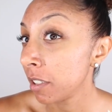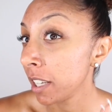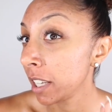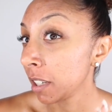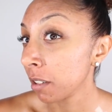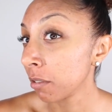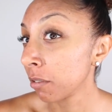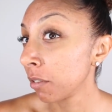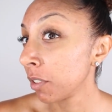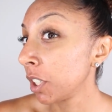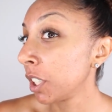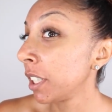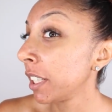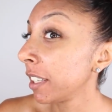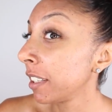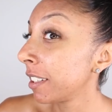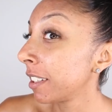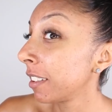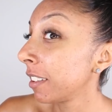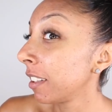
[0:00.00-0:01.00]
you can get a
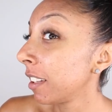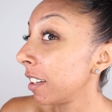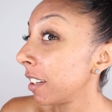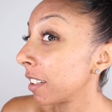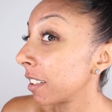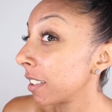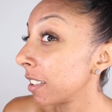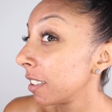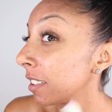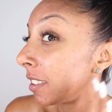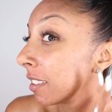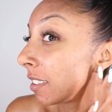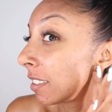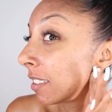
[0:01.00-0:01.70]
really good look